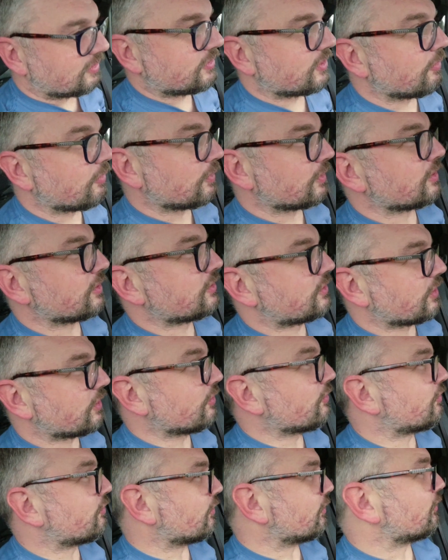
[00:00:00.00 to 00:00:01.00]
so on and
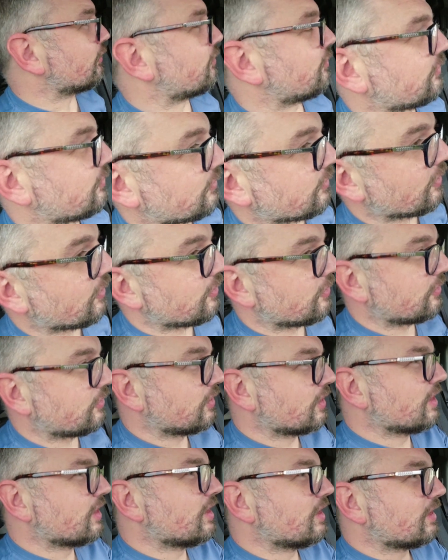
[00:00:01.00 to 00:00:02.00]
so forth. So
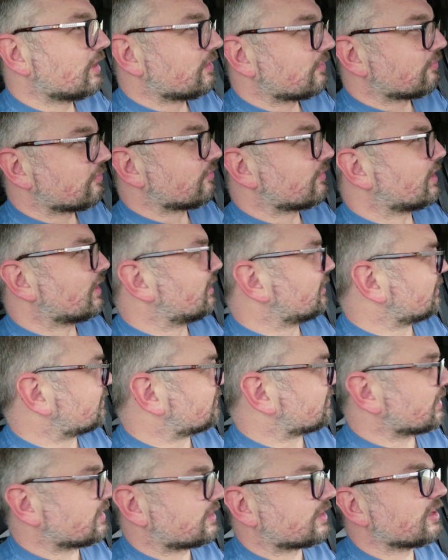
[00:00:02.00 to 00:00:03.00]

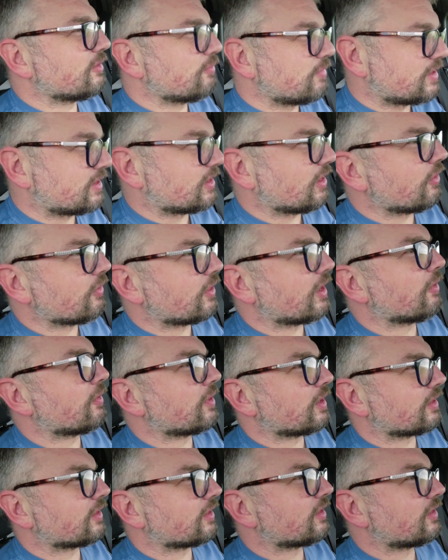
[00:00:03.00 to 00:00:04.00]
it's going to be slow
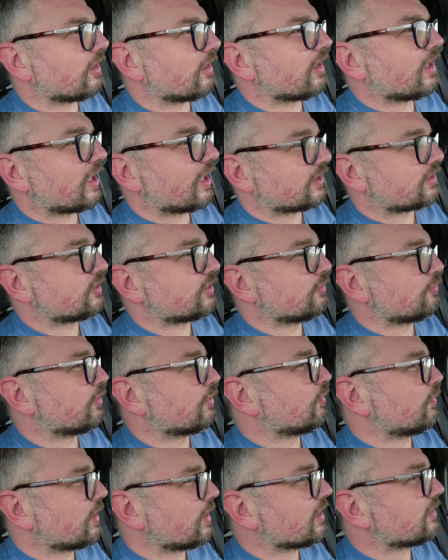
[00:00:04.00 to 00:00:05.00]
going on the Daihatsu,
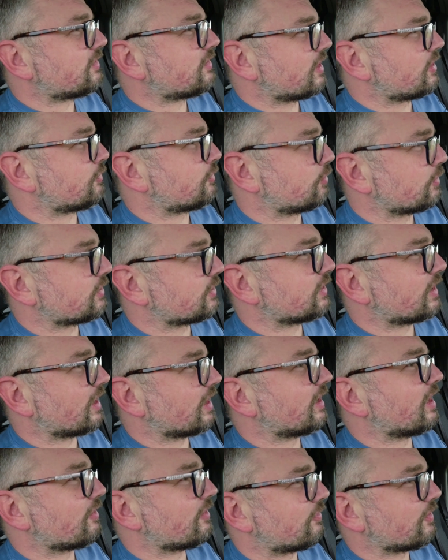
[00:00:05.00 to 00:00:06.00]
but we are desperate to
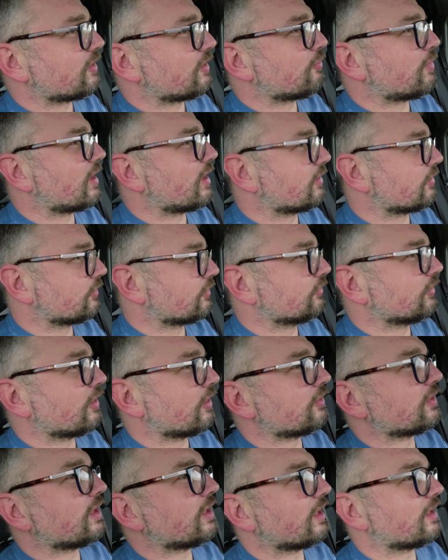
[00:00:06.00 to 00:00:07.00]
get that thing back on the
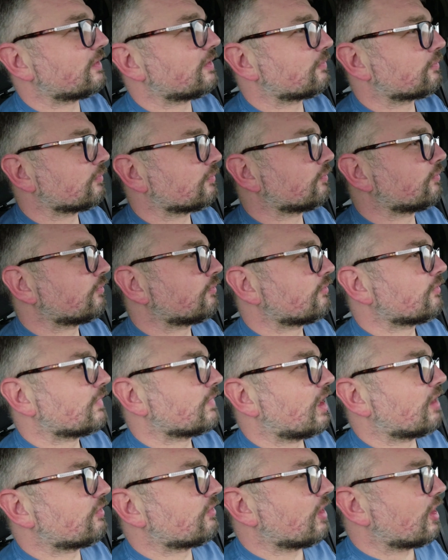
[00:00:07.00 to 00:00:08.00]
road again.
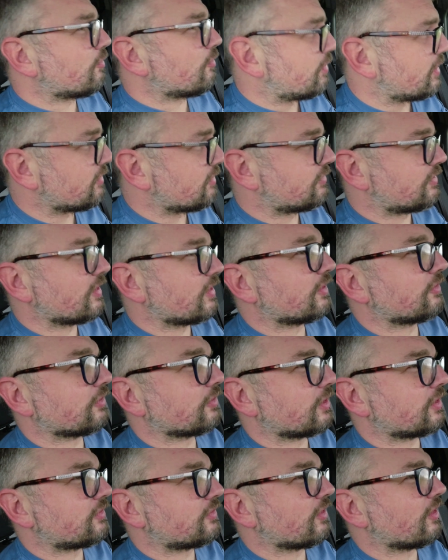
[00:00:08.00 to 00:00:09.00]
I've got a bit of
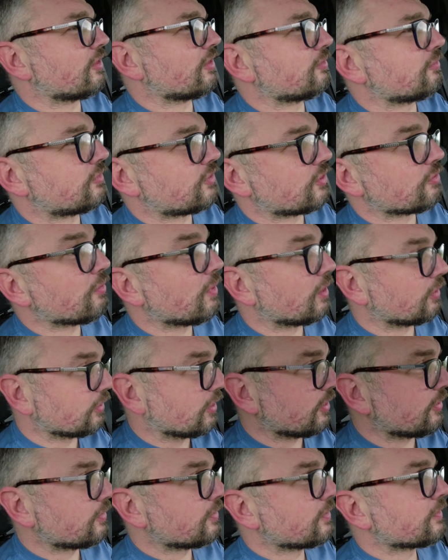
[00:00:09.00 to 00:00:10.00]
tinkering time
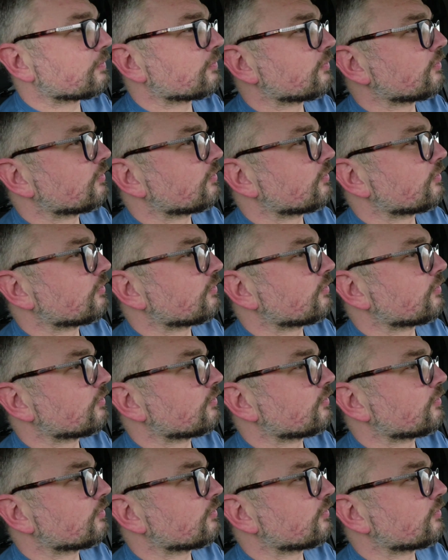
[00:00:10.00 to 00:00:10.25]
tomorrow,